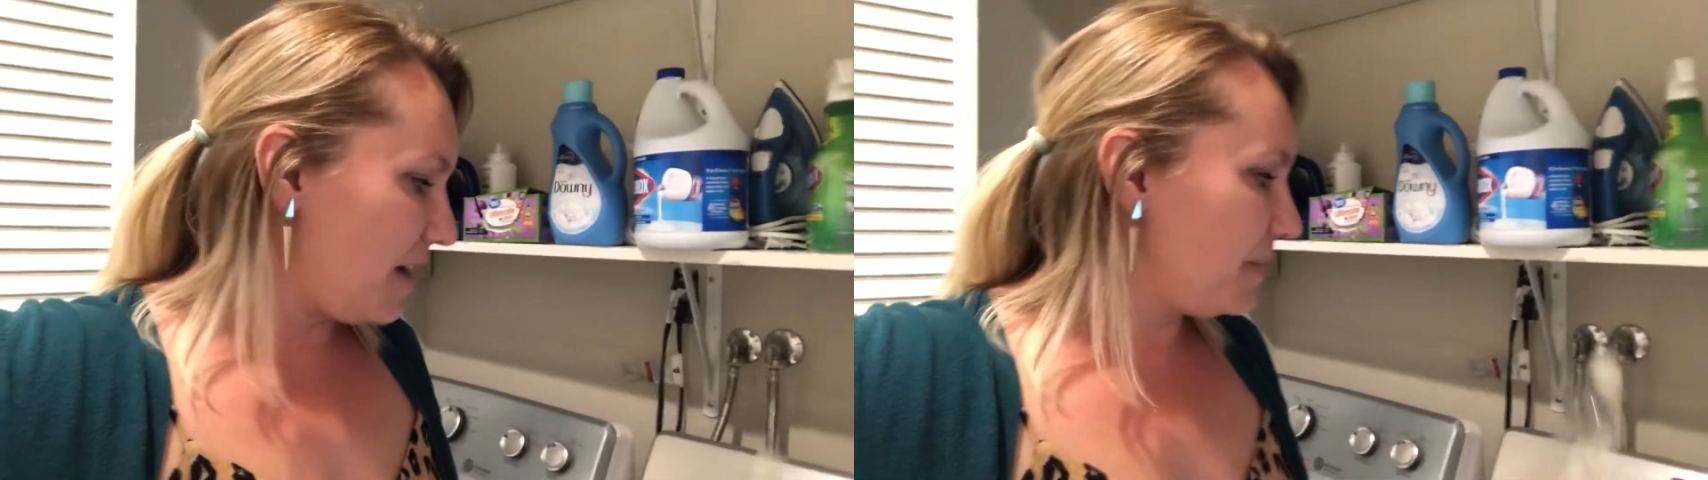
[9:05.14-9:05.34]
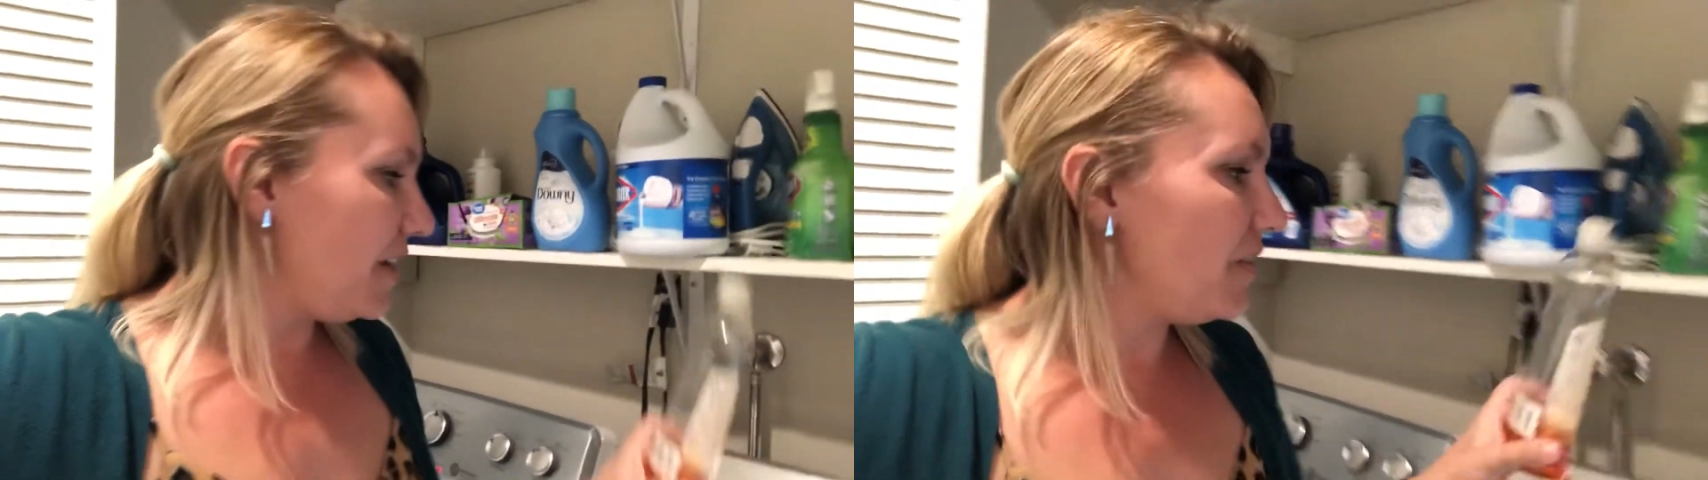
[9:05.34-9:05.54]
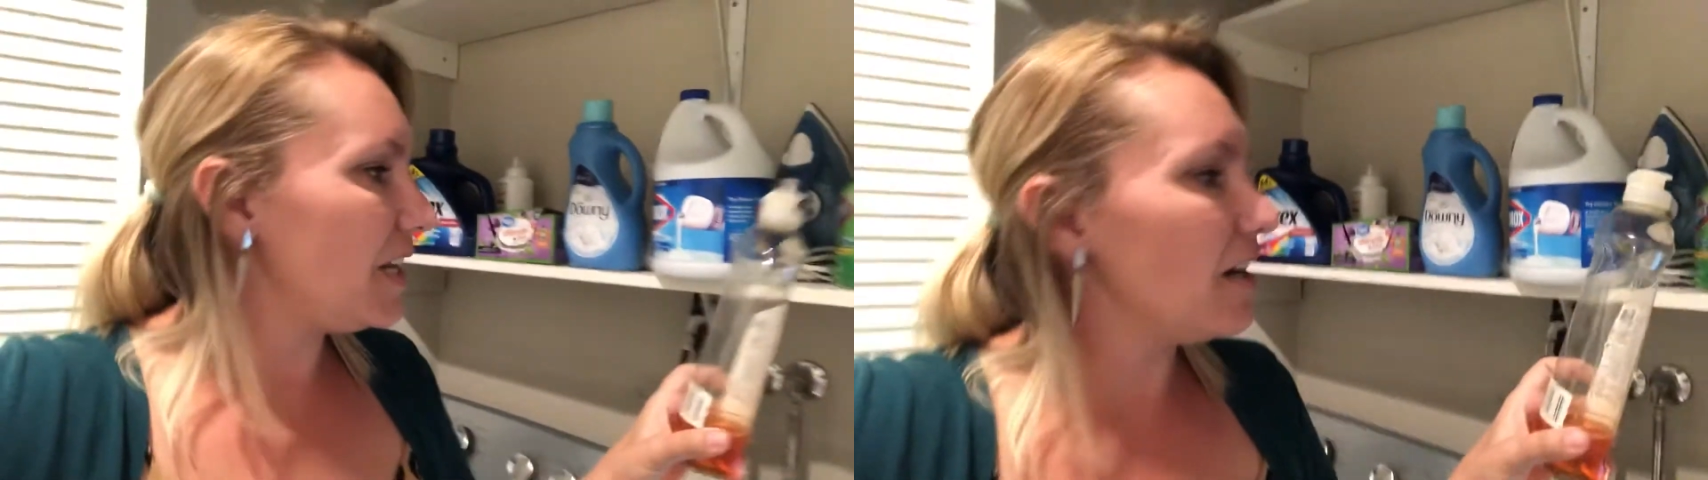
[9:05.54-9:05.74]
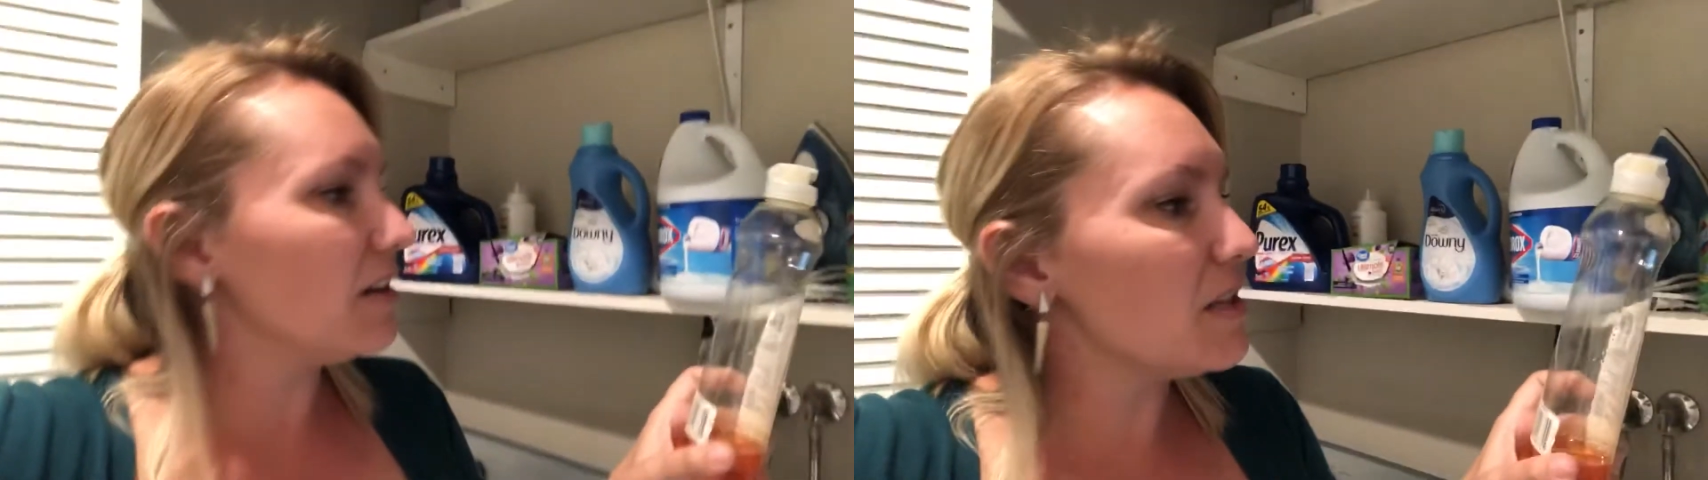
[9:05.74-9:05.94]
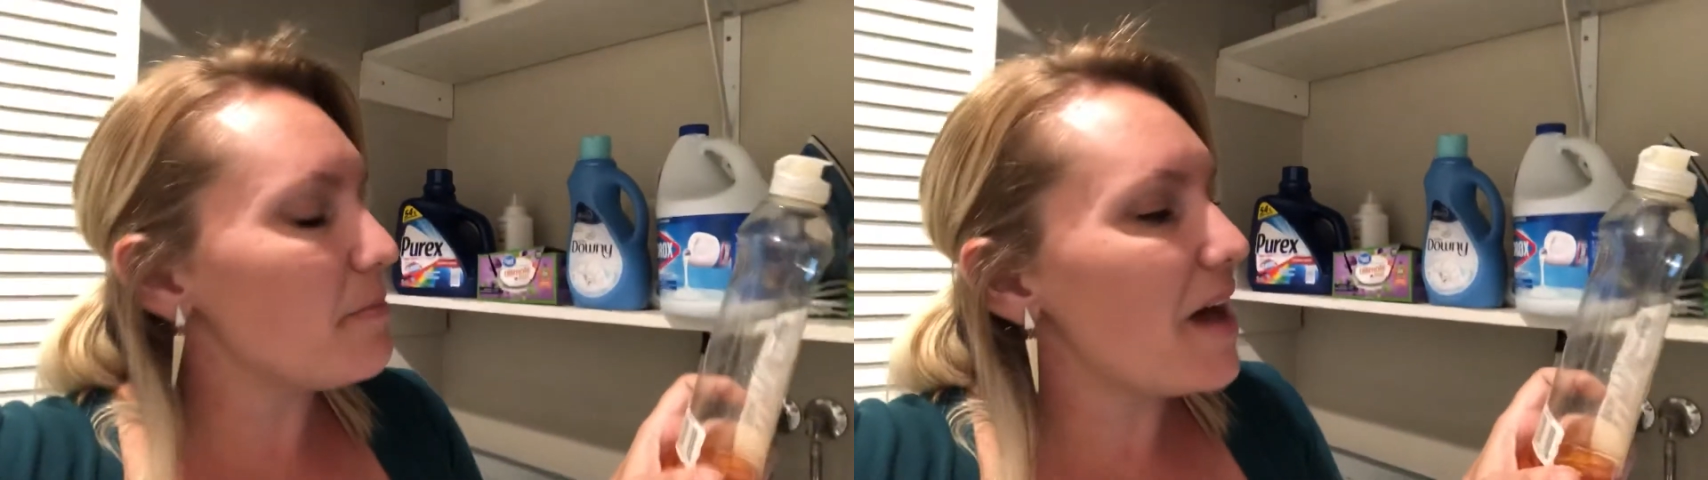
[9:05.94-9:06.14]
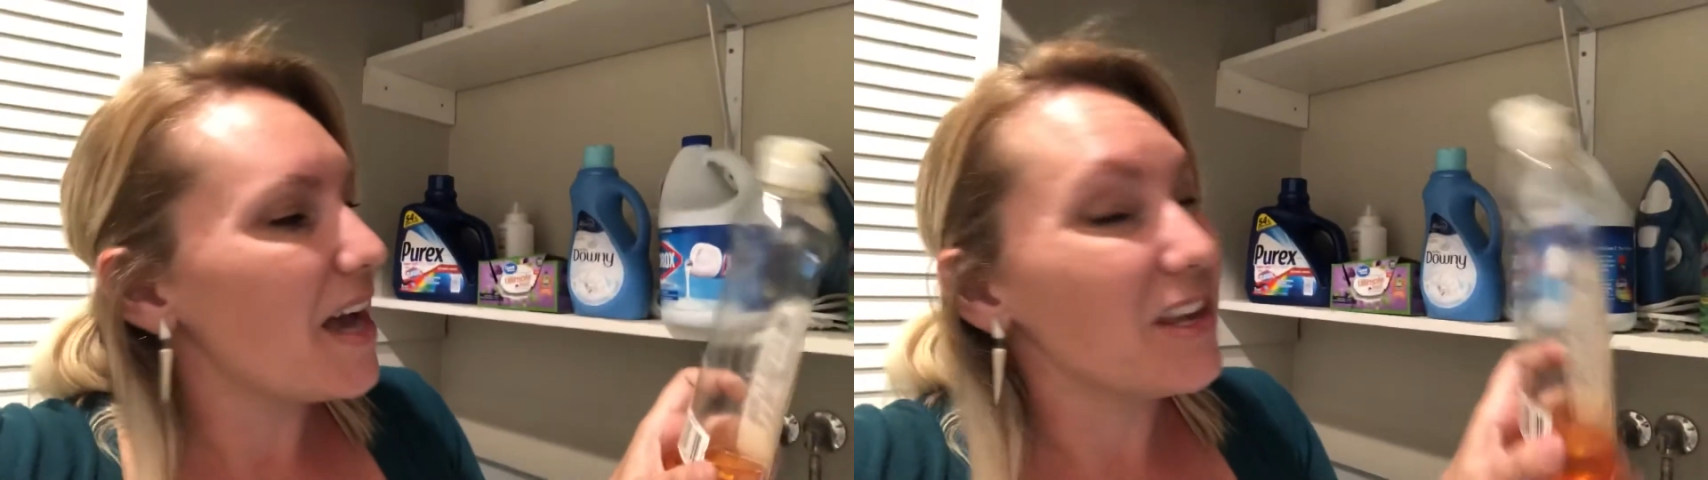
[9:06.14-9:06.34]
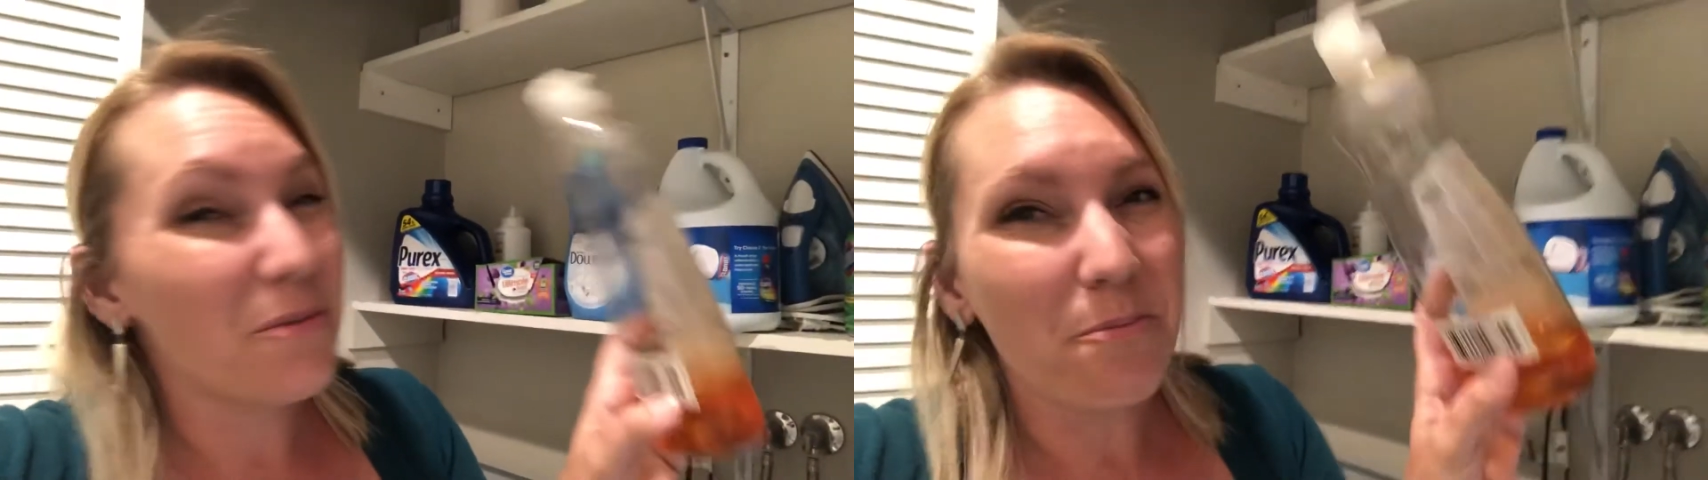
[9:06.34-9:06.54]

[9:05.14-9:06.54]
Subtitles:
Even here on the back, you can